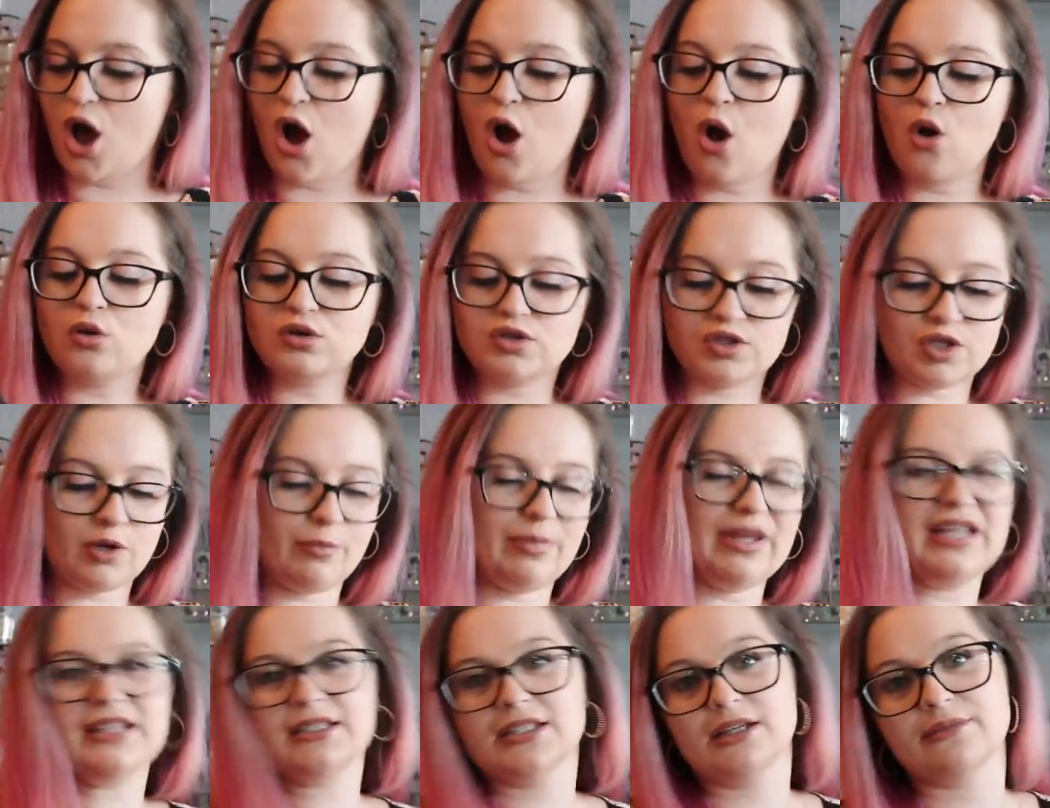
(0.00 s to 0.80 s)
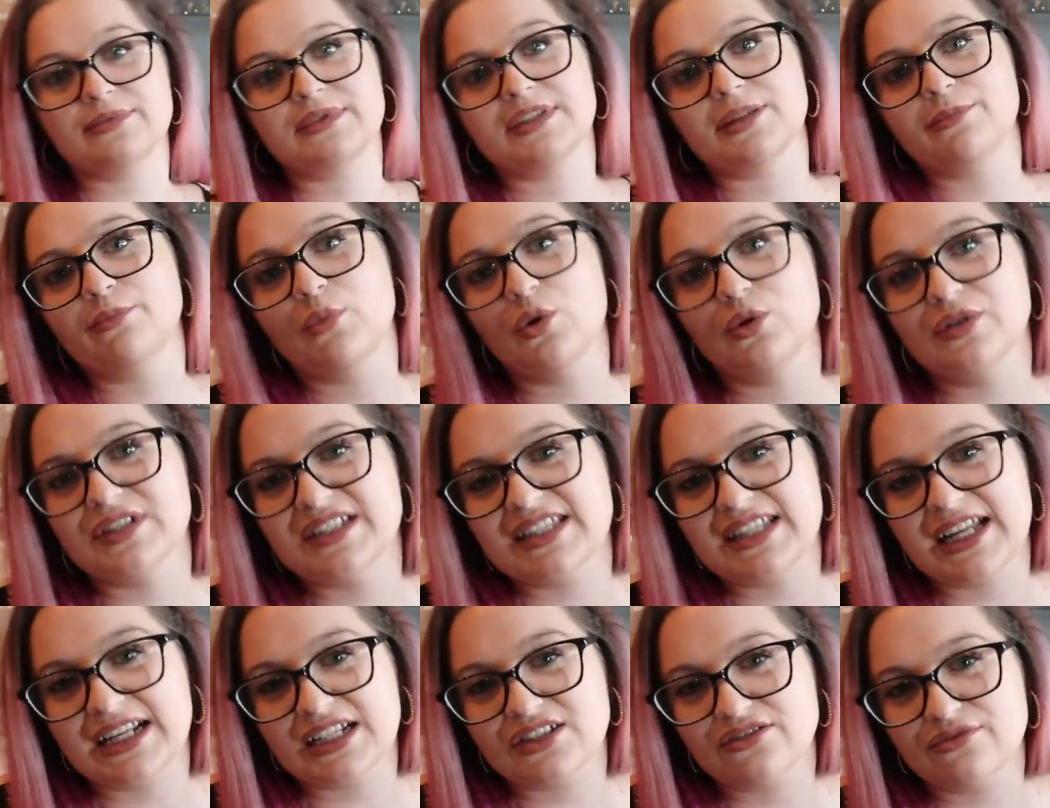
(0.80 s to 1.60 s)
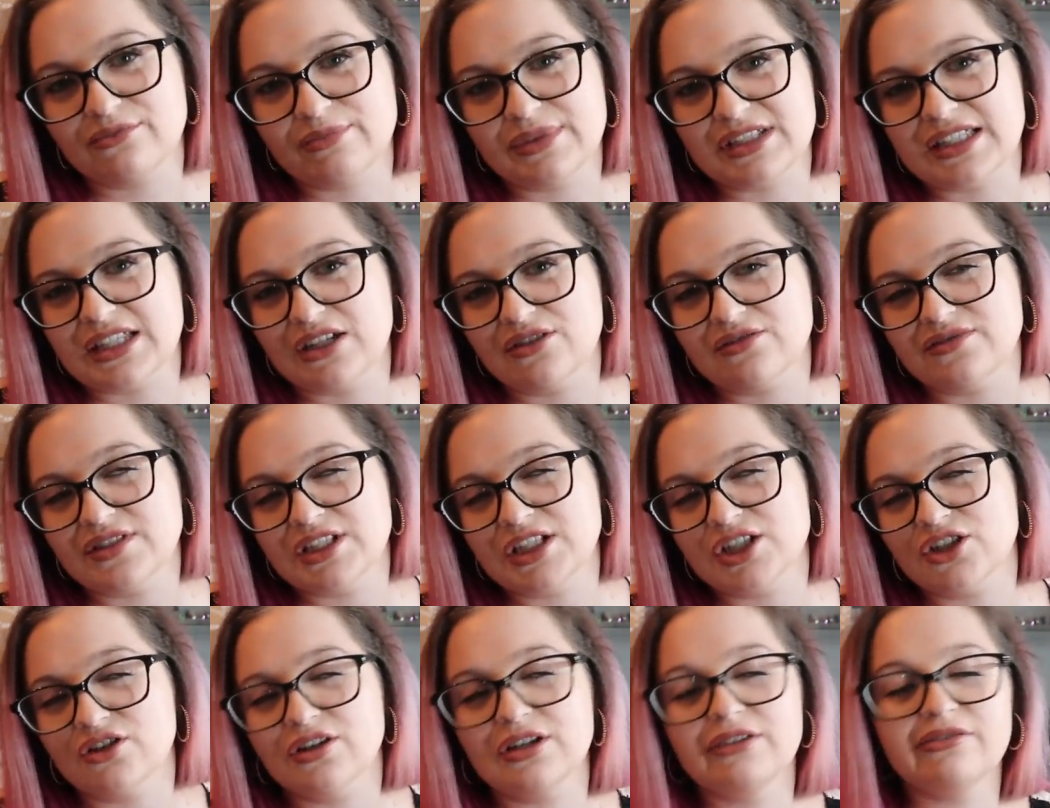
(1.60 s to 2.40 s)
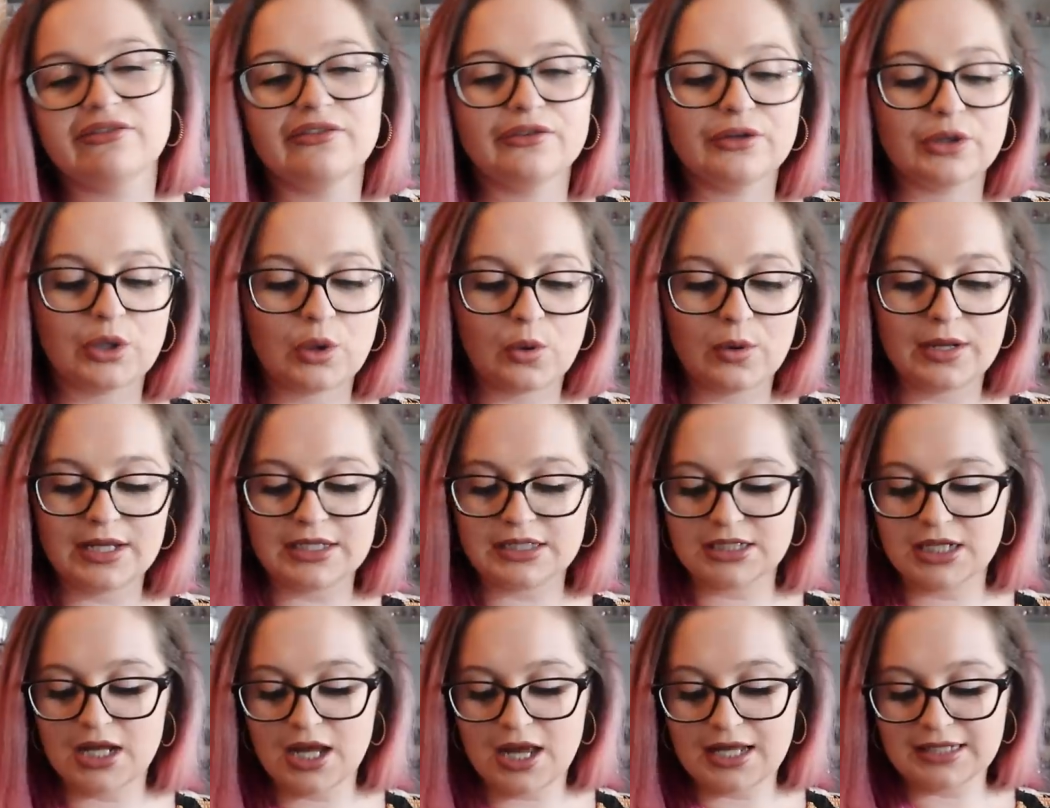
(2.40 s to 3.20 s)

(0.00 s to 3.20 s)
Also picked up some more snacks for myself, didn't I, for a quiz.